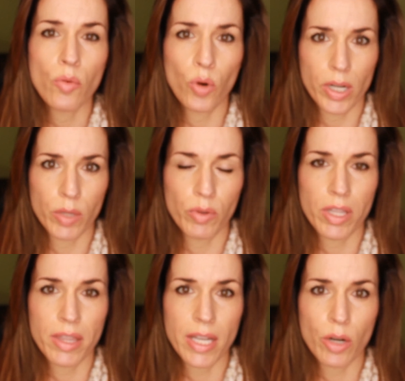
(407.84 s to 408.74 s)
working
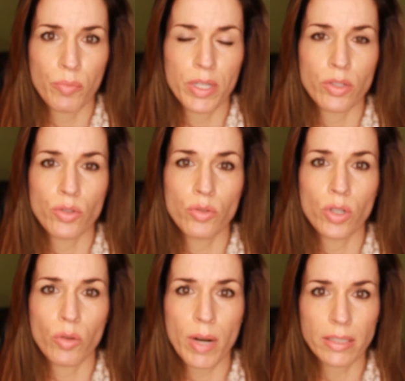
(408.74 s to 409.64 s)
with a therapist to
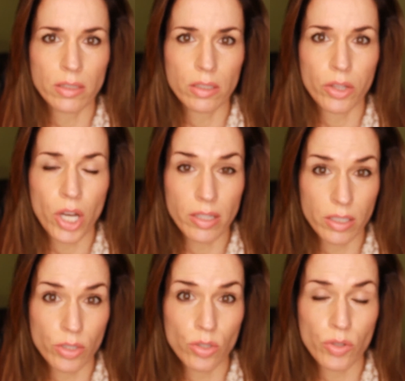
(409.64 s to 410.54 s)
correct the
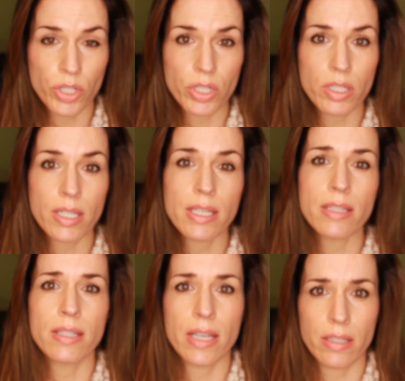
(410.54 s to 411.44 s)
thought distortions
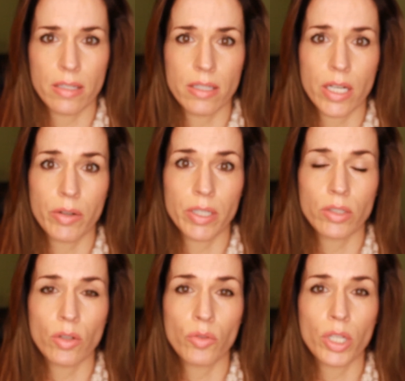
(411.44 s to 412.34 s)
is necessary.
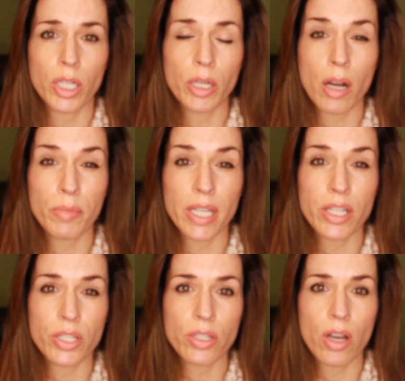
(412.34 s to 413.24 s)
So the
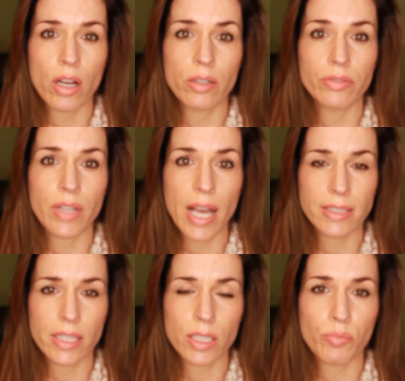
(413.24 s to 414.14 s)
combination of
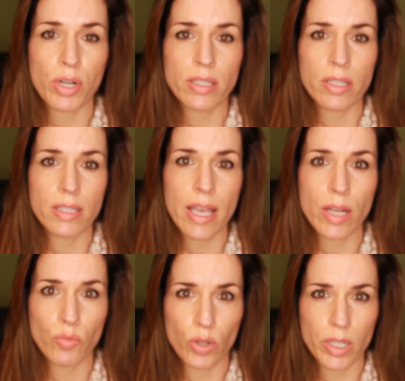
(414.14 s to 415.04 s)
antidepressants
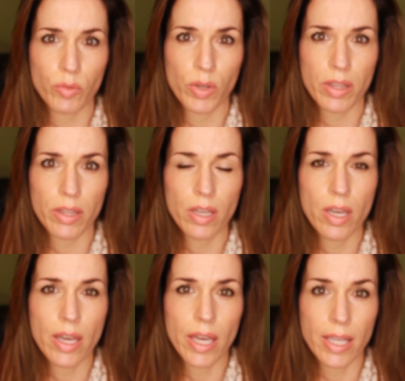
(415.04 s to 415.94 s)
and working with
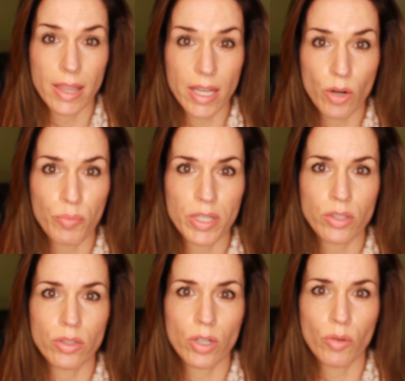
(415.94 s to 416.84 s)
a
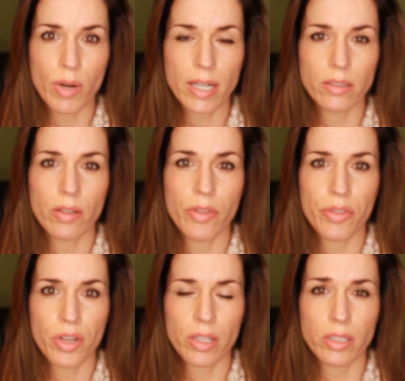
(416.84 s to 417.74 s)
therapist to correct
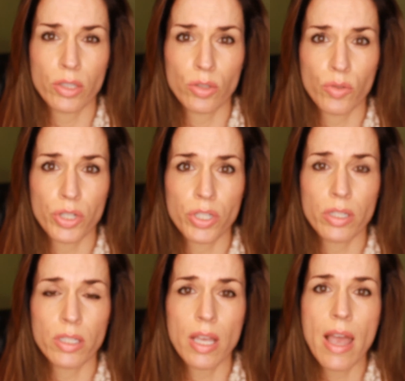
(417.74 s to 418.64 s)
the thought
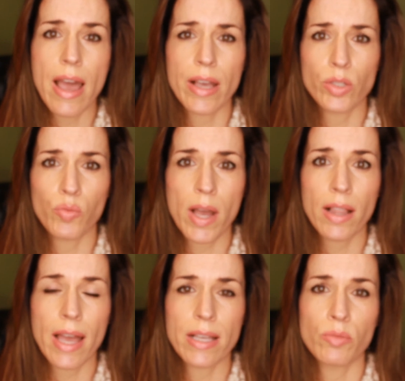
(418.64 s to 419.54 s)
distortions, as
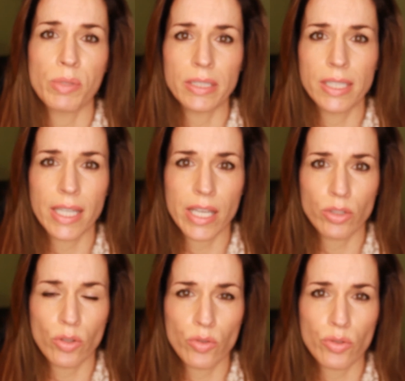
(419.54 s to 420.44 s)
well as building
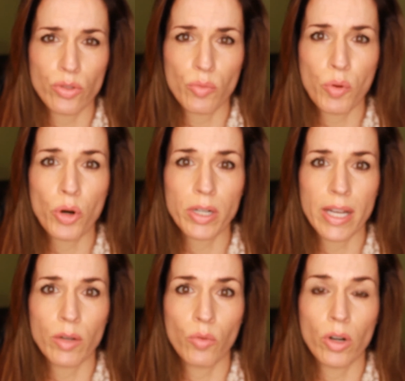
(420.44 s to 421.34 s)
a social
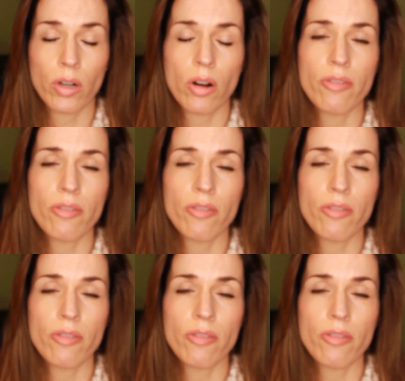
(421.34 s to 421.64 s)
support network,